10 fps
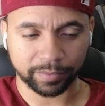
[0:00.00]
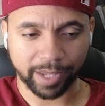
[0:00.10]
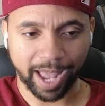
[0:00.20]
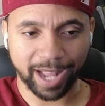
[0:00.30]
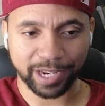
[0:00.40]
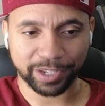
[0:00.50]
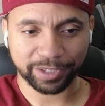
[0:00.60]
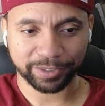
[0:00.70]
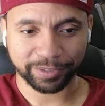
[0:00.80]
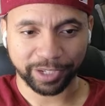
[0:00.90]
That
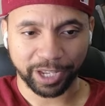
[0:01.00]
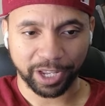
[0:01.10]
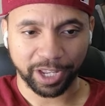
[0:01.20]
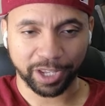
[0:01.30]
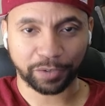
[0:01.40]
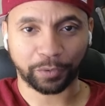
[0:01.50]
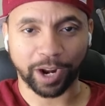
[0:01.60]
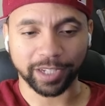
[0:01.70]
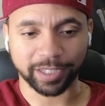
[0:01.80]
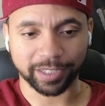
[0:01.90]
is
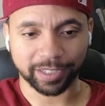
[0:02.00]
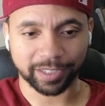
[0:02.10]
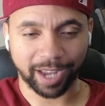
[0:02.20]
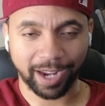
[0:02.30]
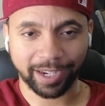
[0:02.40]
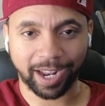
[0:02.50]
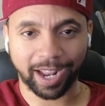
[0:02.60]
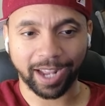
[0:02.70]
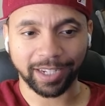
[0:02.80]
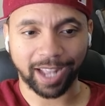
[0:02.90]
Francis,
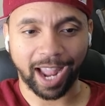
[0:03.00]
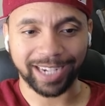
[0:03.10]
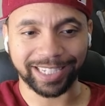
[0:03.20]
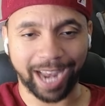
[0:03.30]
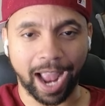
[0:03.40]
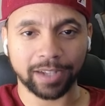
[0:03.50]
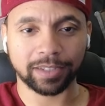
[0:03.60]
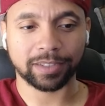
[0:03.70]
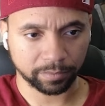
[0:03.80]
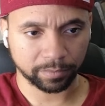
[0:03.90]
aka
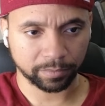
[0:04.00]
Ajax.